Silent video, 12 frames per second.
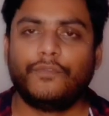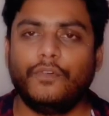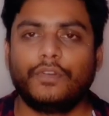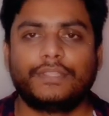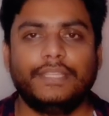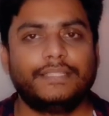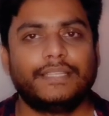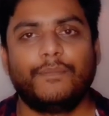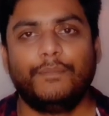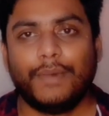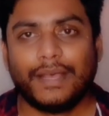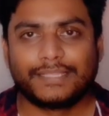or 4 things
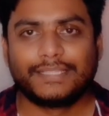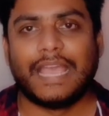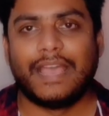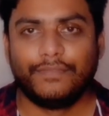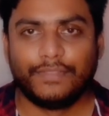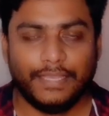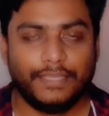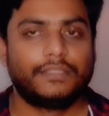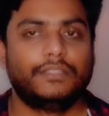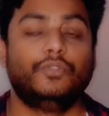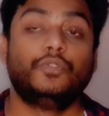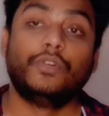are must have
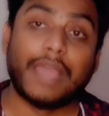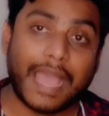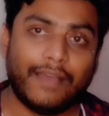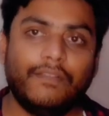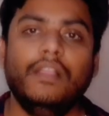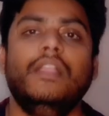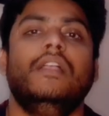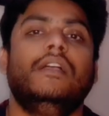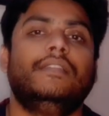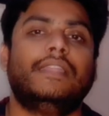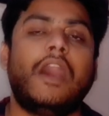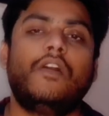things you should have.
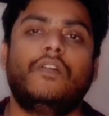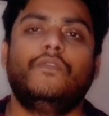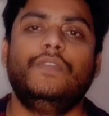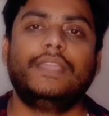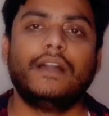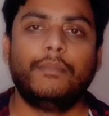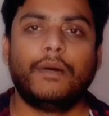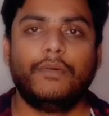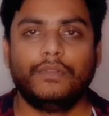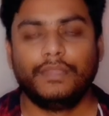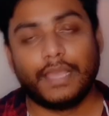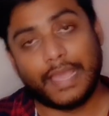Now we come
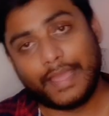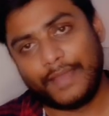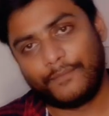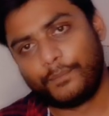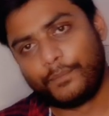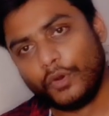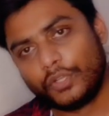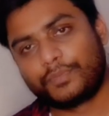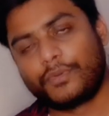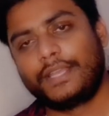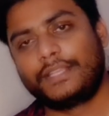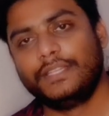on the
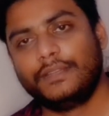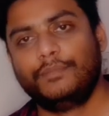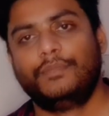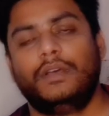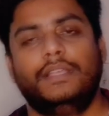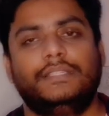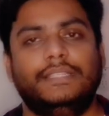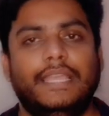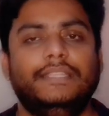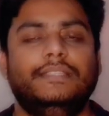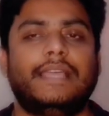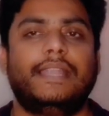post production
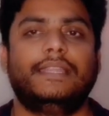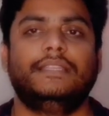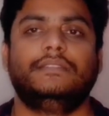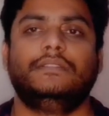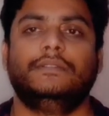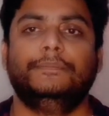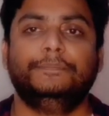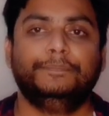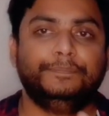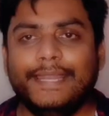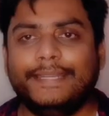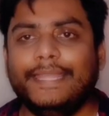stage, that is
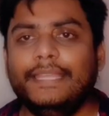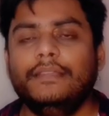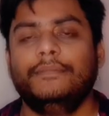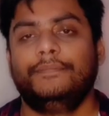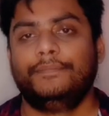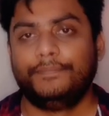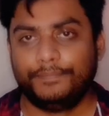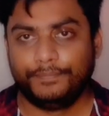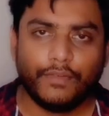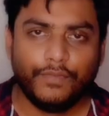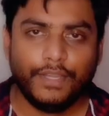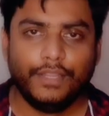editing
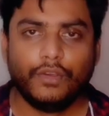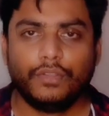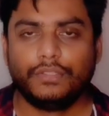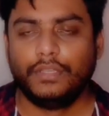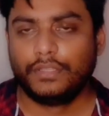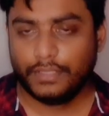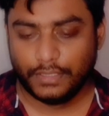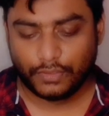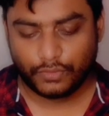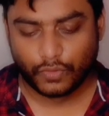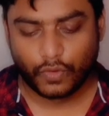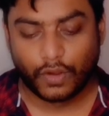videos.
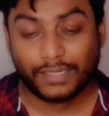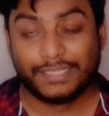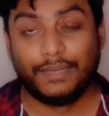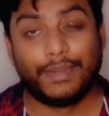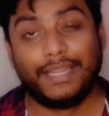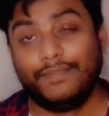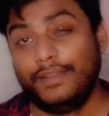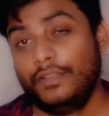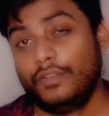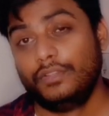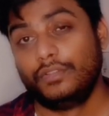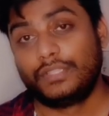This so-called cinematic
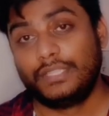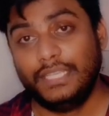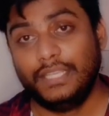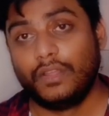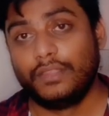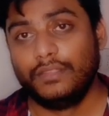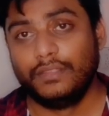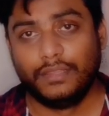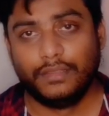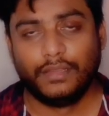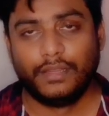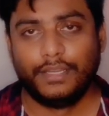videos you see
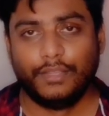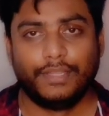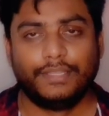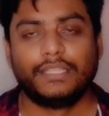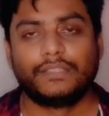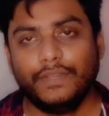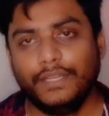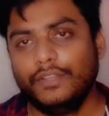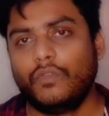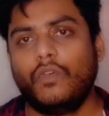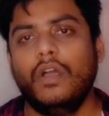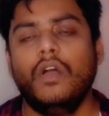on during this
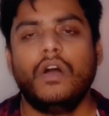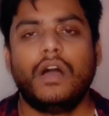video,